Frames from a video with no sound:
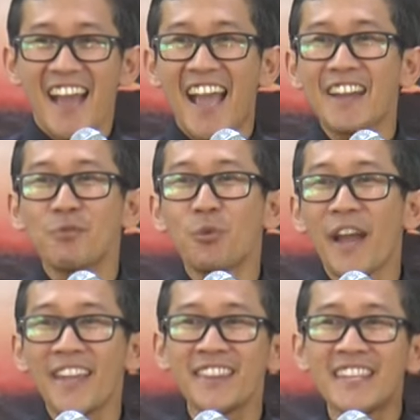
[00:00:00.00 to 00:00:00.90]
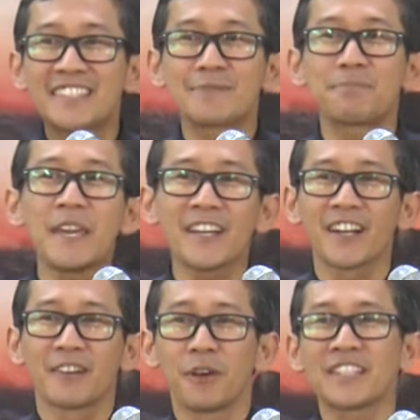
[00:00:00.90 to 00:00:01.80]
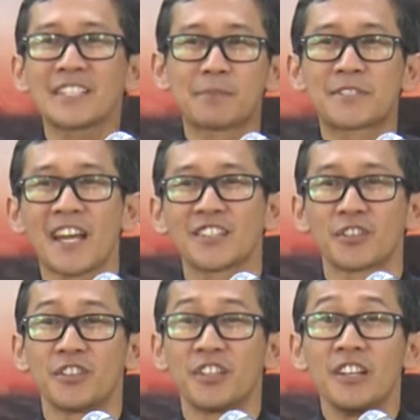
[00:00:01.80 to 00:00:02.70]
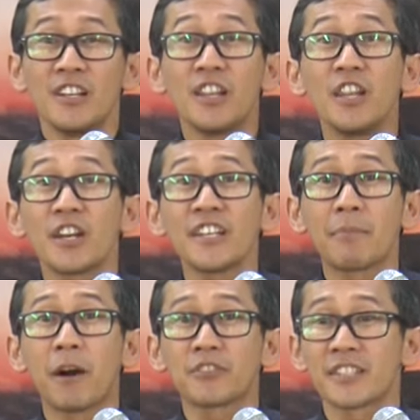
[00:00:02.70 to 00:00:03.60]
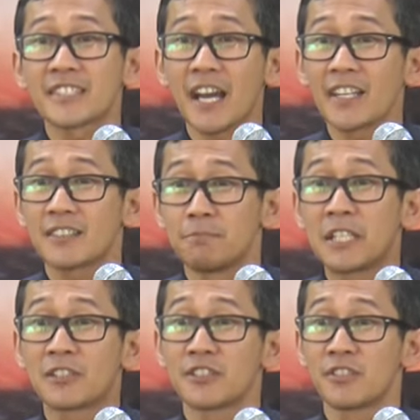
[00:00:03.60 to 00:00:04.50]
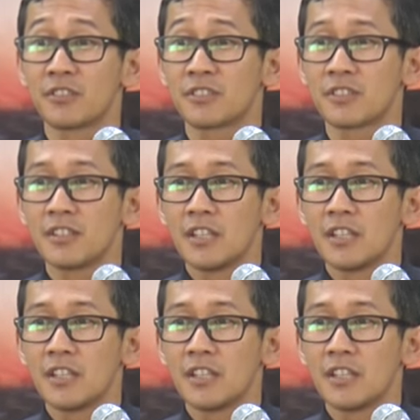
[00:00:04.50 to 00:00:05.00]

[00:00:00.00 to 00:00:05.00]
and when the speaker, when this presenter learned about the size of Betelgeuse,